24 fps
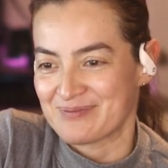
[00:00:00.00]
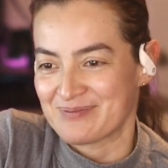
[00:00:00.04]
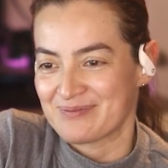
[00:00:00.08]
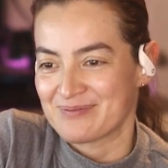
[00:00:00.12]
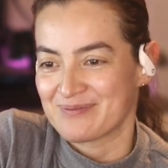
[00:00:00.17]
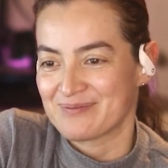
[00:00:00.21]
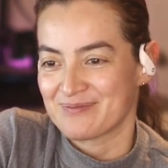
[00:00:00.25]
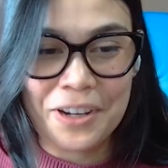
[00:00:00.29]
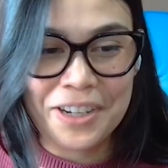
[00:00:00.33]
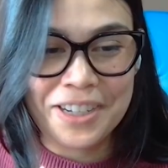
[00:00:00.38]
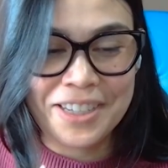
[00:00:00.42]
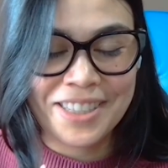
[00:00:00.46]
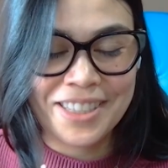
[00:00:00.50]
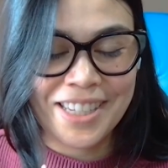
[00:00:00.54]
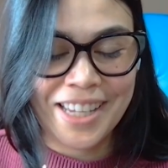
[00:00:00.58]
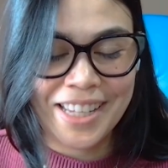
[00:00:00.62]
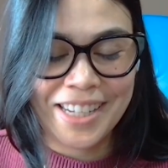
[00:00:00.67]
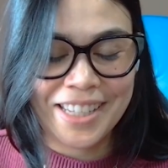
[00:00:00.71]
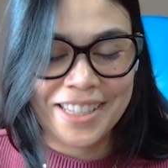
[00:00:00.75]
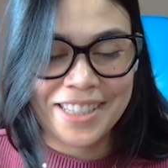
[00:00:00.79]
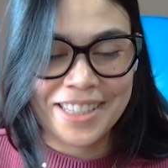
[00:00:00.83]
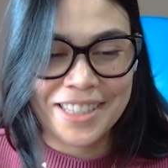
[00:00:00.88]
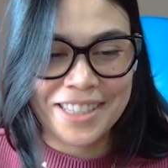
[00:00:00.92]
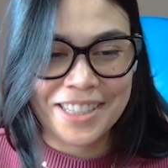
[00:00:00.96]
Yeah, very
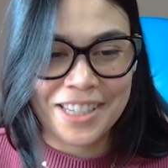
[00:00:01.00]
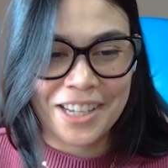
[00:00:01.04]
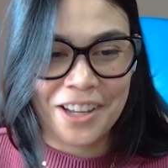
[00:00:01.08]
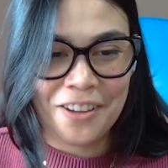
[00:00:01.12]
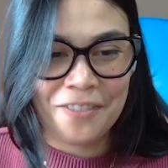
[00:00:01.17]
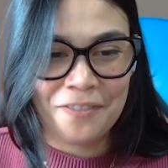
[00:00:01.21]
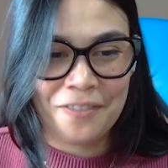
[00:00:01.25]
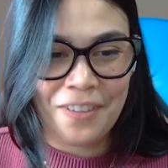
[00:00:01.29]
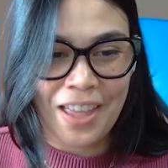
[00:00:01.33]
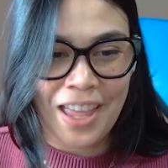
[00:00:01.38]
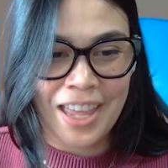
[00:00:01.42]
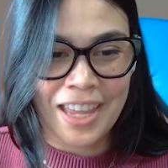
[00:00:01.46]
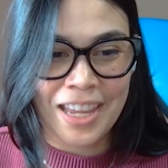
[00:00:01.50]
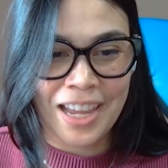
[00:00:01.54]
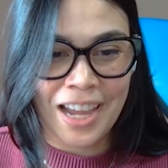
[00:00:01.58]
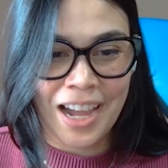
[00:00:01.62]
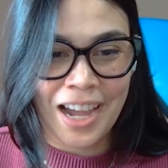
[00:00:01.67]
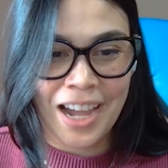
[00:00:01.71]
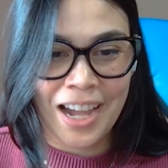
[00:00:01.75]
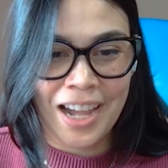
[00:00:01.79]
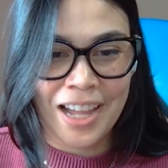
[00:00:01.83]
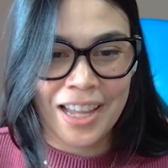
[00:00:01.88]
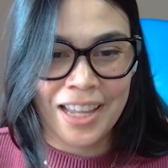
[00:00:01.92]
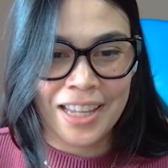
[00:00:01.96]
exciting stuff.
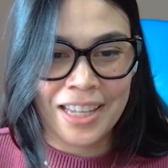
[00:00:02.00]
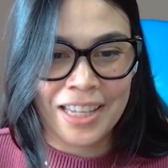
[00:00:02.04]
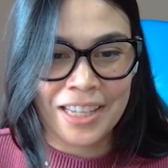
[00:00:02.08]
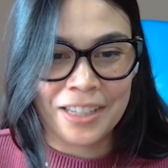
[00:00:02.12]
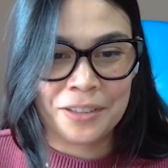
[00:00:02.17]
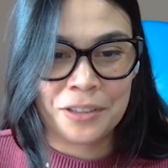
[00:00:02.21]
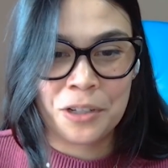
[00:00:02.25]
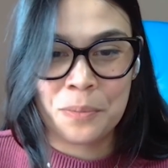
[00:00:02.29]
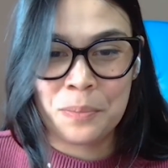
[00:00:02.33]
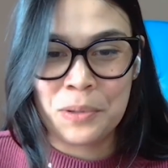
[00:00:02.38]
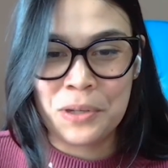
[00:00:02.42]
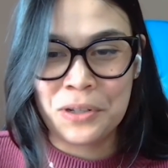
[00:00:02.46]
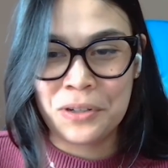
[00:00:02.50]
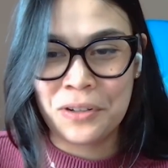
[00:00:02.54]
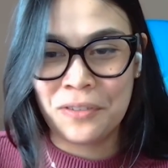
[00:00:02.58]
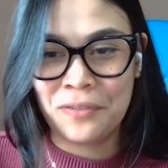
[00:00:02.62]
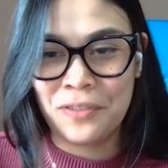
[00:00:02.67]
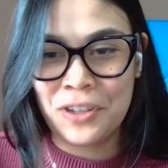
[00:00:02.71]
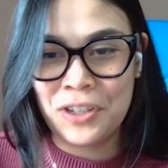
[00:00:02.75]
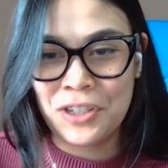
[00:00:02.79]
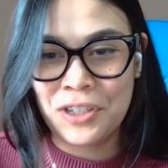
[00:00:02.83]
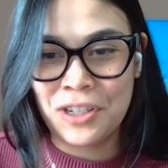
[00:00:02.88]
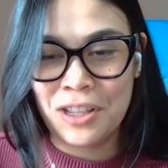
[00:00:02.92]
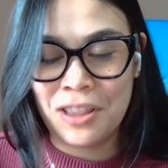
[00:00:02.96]
AI and computer
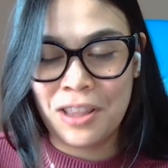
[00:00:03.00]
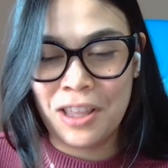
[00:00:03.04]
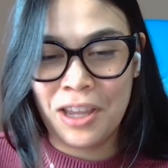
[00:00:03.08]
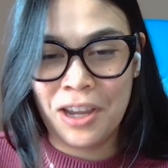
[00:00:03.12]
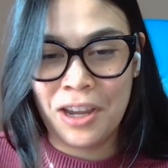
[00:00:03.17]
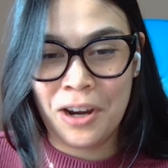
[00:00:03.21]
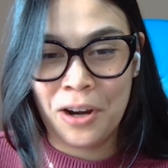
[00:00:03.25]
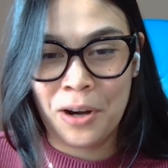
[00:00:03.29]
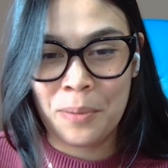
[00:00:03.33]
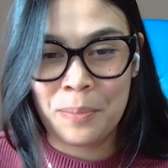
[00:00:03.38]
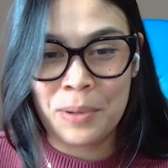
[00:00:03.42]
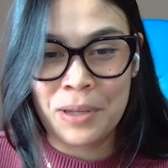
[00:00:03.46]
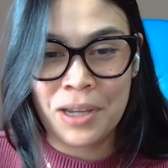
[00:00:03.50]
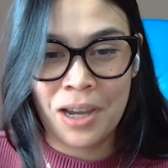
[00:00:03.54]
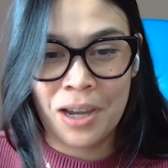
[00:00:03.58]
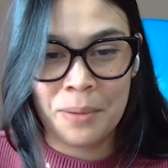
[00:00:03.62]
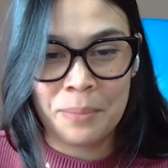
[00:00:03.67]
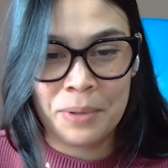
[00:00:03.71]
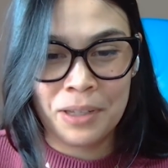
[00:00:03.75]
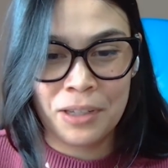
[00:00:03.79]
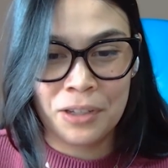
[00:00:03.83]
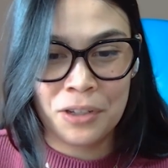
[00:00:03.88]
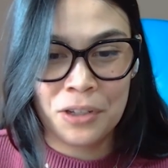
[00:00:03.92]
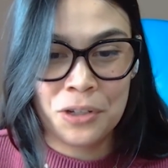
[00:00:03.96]
vision, they are
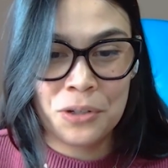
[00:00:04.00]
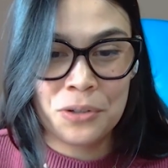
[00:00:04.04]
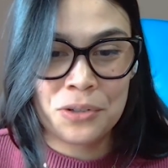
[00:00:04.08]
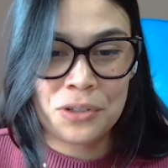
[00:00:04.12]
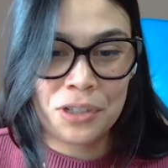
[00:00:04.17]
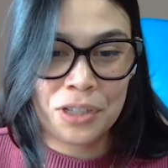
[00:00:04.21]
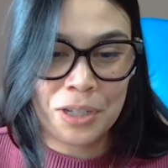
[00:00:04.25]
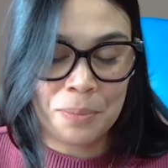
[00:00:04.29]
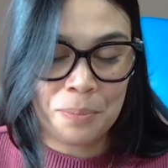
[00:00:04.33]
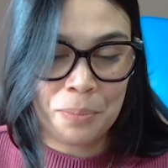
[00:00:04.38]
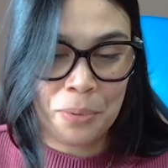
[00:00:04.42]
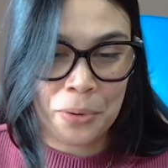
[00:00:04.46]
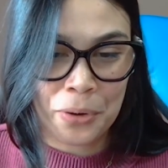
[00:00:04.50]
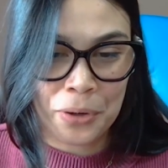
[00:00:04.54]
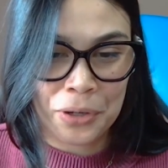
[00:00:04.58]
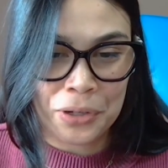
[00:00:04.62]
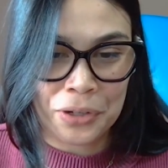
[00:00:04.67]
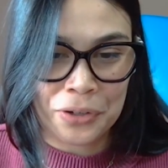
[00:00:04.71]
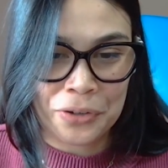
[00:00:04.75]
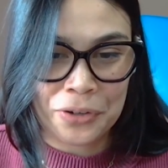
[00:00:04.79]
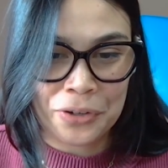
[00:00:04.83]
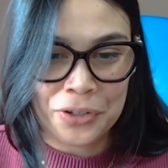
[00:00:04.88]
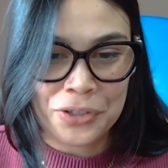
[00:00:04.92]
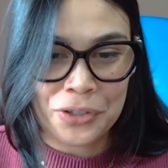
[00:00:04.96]
becoming hugely
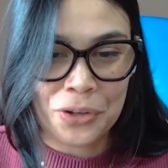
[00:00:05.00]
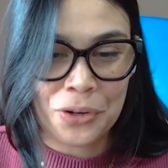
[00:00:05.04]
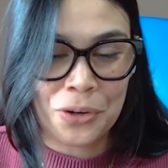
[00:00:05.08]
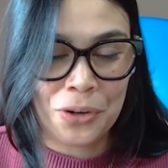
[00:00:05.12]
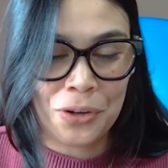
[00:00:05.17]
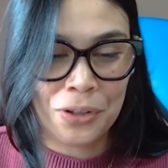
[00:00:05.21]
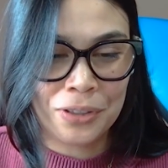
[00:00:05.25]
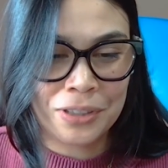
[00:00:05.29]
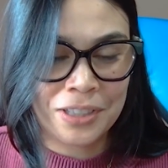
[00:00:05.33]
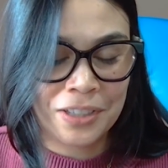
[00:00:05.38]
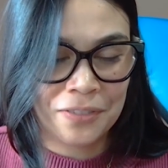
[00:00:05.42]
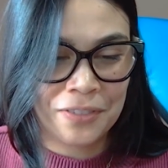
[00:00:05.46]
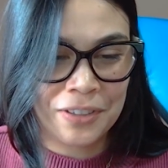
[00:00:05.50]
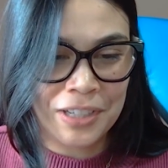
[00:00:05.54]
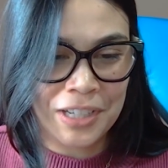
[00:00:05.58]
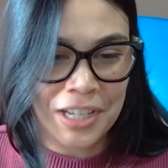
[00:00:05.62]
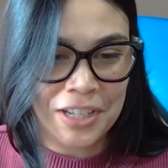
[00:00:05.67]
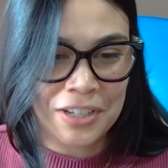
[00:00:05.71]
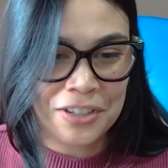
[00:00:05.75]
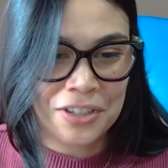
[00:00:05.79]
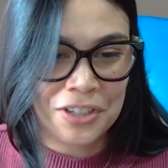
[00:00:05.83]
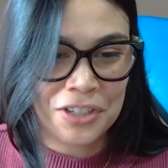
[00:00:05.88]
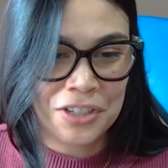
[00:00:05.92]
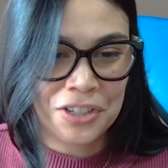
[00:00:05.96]
important across all different
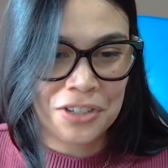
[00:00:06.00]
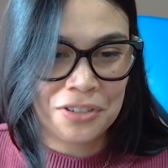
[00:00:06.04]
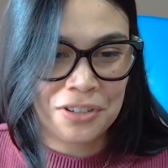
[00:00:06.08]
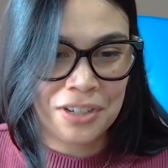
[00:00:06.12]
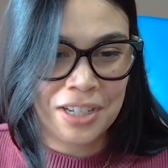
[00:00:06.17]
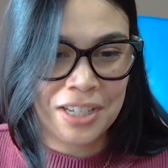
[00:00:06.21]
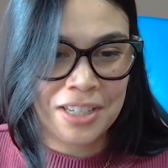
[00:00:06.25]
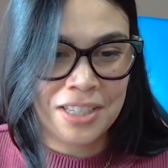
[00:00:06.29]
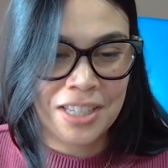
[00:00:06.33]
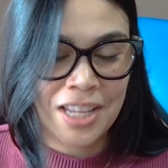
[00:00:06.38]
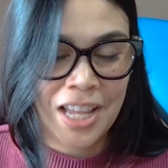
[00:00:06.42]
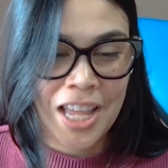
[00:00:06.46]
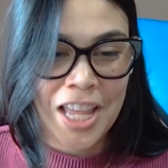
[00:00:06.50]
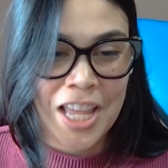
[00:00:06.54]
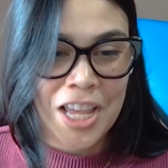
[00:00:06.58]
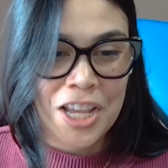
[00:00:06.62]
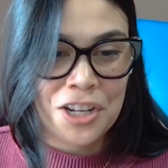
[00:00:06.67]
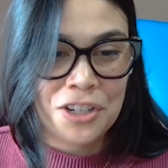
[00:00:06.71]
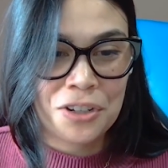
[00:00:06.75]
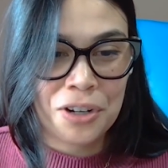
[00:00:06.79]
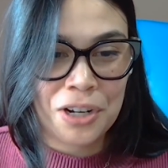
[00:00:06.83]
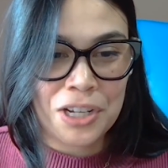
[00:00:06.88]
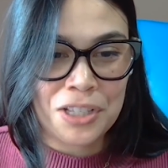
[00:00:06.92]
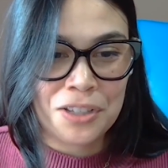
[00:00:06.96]
industries,
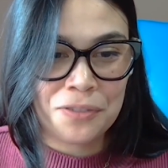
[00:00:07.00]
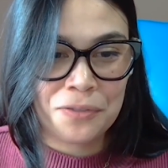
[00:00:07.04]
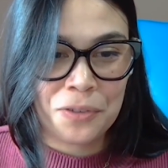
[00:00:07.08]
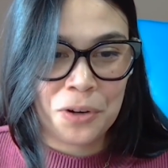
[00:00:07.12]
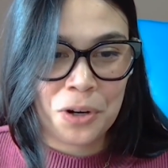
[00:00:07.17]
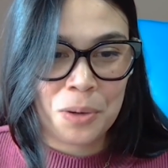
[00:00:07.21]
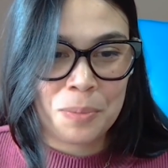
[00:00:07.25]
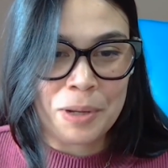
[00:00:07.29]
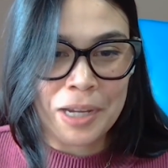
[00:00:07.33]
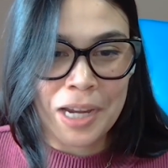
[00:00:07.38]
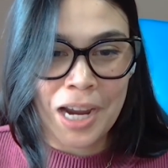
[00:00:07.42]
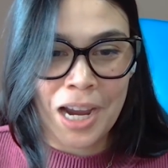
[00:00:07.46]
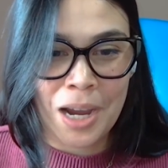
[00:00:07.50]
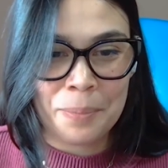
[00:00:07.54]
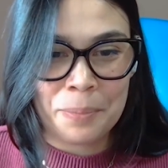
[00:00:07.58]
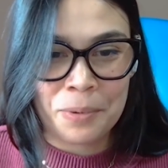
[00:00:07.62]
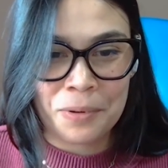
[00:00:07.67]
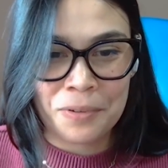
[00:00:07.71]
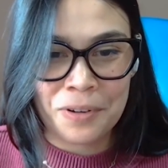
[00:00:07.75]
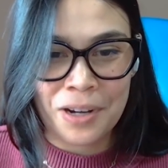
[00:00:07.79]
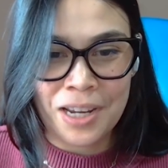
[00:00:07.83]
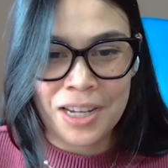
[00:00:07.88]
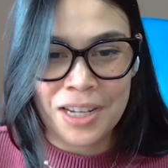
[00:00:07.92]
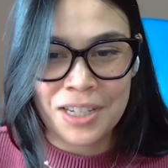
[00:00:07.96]
transforming
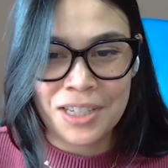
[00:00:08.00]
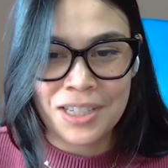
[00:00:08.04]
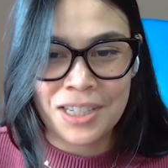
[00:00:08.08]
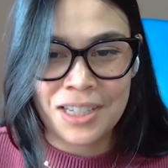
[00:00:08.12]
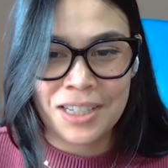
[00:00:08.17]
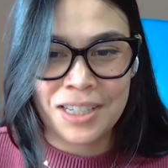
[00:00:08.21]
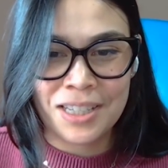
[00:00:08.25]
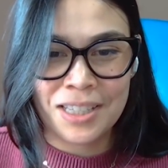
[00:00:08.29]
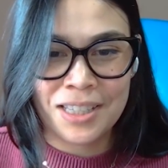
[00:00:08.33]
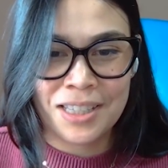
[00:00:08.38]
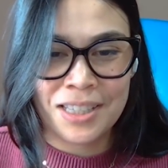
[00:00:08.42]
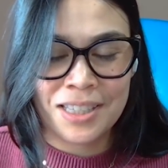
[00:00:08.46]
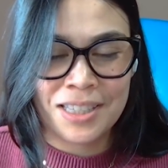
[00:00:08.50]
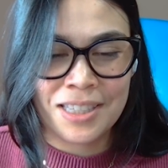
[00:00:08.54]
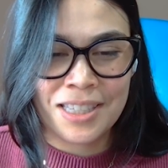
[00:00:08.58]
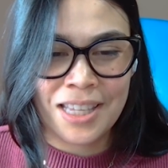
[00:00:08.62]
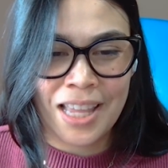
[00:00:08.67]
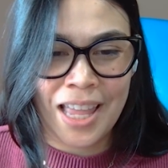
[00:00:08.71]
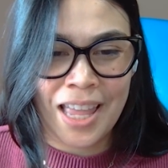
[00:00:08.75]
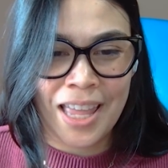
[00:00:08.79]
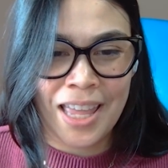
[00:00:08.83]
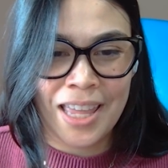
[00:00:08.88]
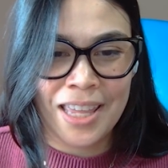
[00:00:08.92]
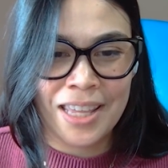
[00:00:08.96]
operations
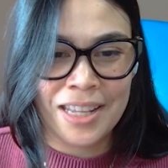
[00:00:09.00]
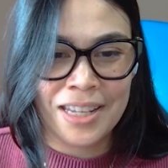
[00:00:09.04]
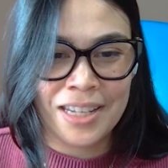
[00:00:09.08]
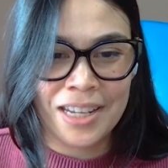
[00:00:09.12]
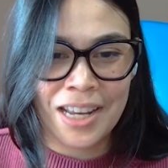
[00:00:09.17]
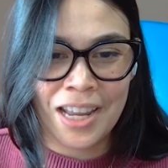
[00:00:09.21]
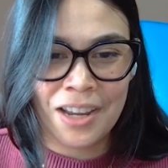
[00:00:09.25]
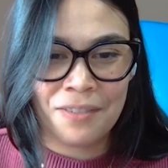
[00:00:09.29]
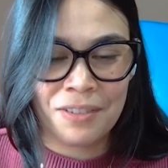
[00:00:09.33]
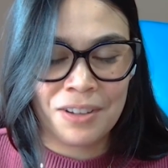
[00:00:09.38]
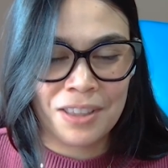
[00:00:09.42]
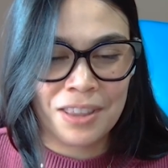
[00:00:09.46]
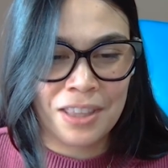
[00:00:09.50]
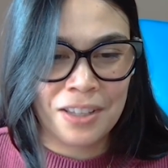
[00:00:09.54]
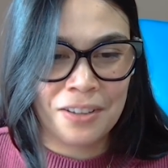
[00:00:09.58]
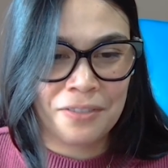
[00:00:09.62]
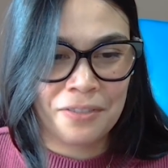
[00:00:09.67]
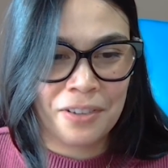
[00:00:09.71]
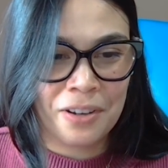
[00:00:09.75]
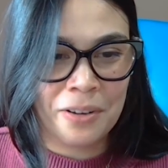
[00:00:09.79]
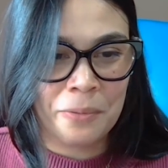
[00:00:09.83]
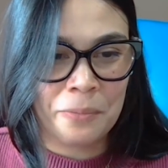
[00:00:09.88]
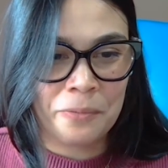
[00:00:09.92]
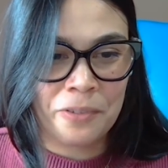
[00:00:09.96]
and everything
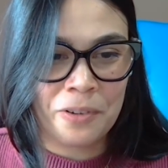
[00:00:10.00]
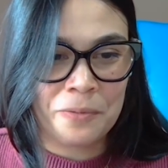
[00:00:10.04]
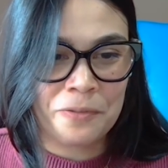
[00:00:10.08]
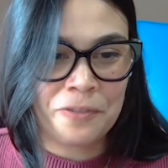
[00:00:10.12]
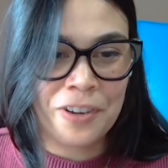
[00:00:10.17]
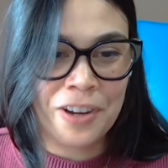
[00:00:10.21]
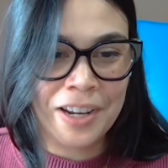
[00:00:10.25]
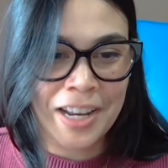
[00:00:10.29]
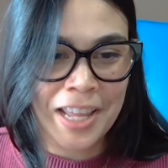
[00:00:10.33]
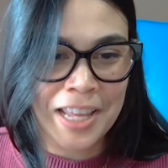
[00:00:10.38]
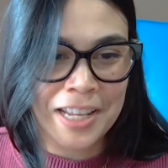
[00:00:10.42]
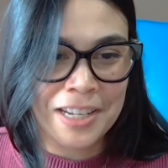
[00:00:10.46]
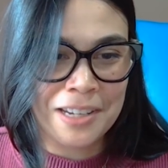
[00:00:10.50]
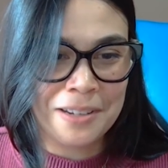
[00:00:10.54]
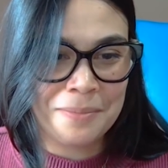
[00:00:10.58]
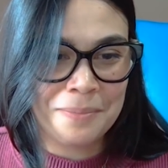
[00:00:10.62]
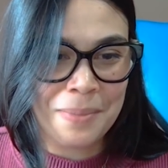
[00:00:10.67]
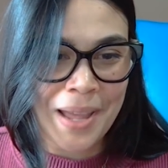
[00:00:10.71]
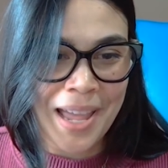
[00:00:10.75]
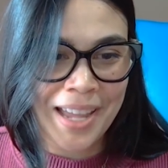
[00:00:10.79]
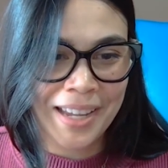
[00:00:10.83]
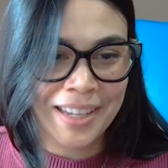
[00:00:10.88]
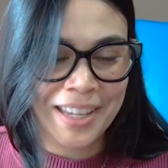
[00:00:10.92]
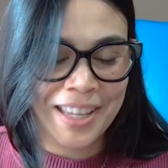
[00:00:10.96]
from front end and
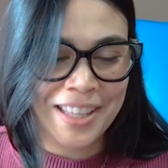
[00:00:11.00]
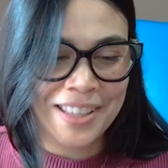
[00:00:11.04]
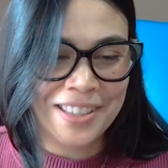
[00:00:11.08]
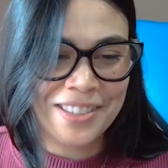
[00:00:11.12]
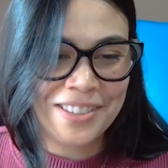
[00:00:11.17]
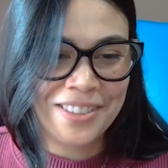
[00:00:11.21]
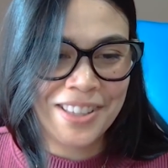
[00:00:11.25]
back end.